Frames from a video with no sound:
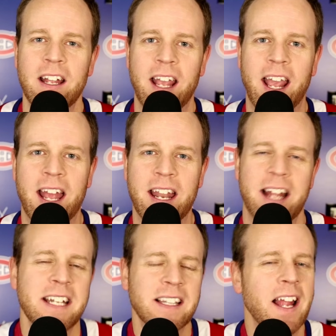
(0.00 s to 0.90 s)
And I
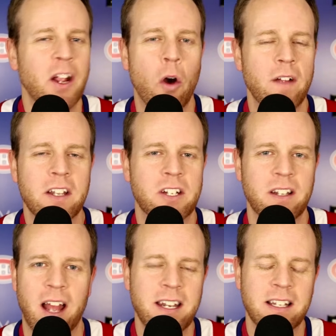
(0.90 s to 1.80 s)
didn't like Ovechkin.
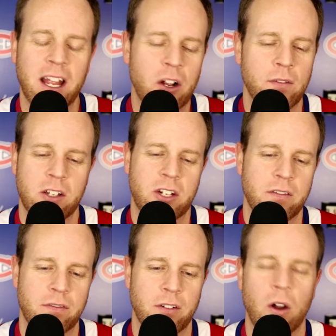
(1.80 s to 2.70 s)
I didn't like
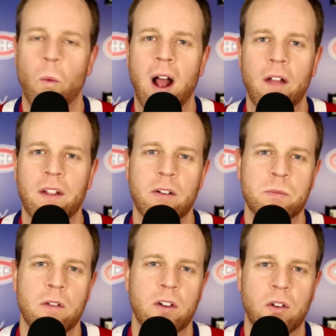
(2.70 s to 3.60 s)
Ovechkin for a while there. I was
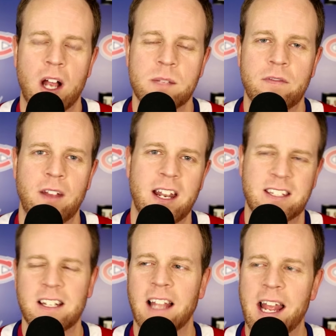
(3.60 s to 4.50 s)
more of a Crosby fan. I
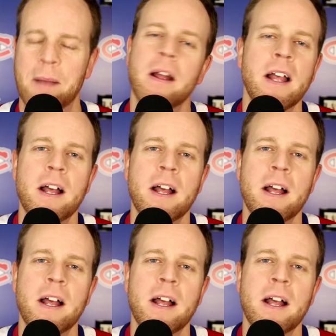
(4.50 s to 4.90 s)
still am.